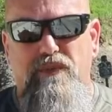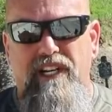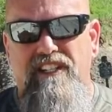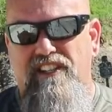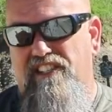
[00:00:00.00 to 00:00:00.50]
we
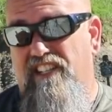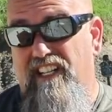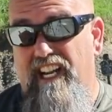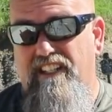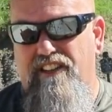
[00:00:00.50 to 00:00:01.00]
need to
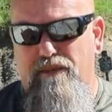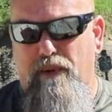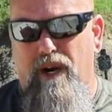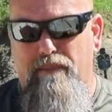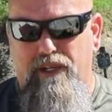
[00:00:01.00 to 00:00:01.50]
select the
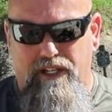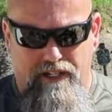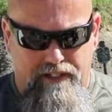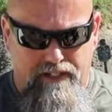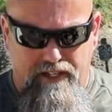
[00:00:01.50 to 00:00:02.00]
proper
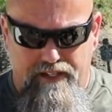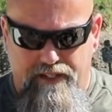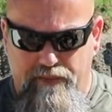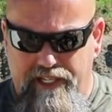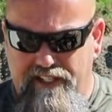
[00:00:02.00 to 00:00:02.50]
gun,
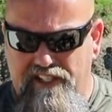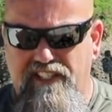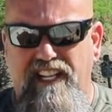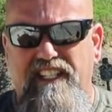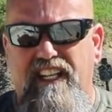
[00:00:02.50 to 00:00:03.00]
then we need to
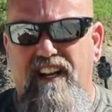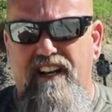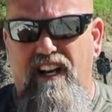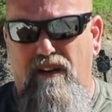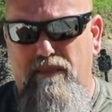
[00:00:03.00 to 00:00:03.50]
set the gun
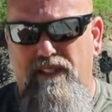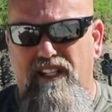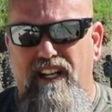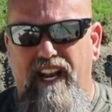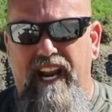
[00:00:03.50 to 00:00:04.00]
up,
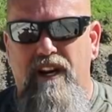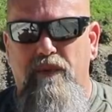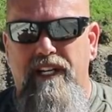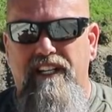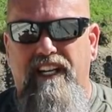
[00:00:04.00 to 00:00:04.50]
and
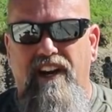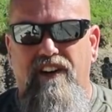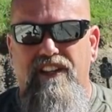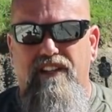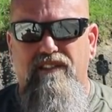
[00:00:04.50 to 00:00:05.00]
we need to
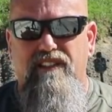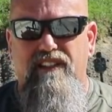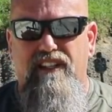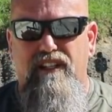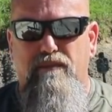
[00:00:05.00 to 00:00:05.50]
carry
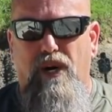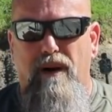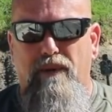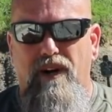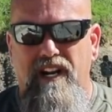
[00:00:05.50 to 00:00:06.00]
the
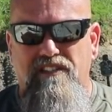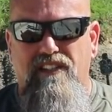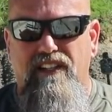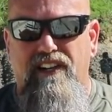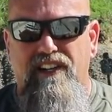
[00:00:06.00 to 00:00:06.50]
proper
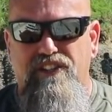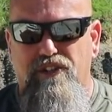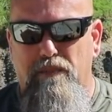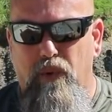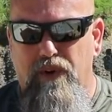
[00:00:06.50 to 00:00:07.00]
ancillary and
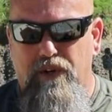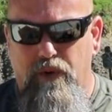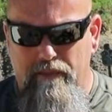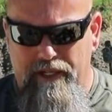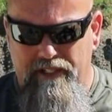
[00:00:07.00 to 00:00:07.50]
support
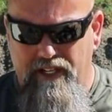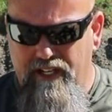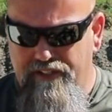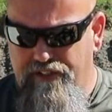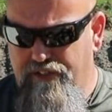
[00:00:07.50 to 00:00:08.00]
equipment
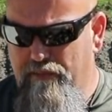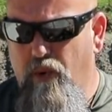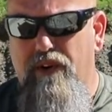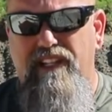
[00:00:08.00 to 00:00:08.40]
to support